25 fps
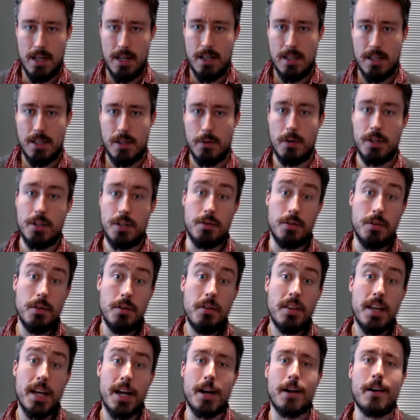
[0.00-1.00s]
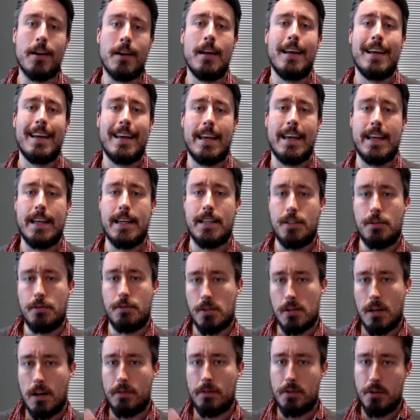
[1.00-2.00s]
So what you do there is you
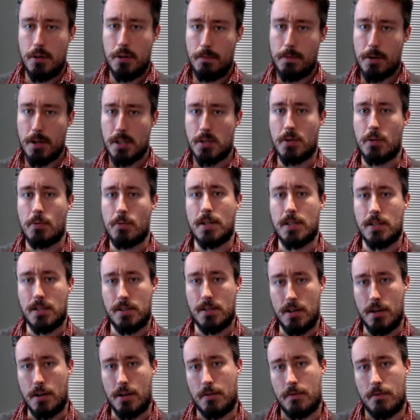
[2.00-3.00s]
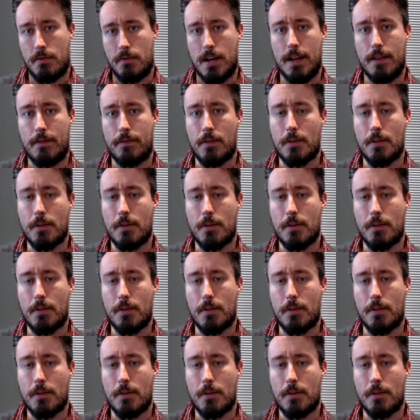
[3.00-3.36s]
solve 2 birds with 1 stone, right?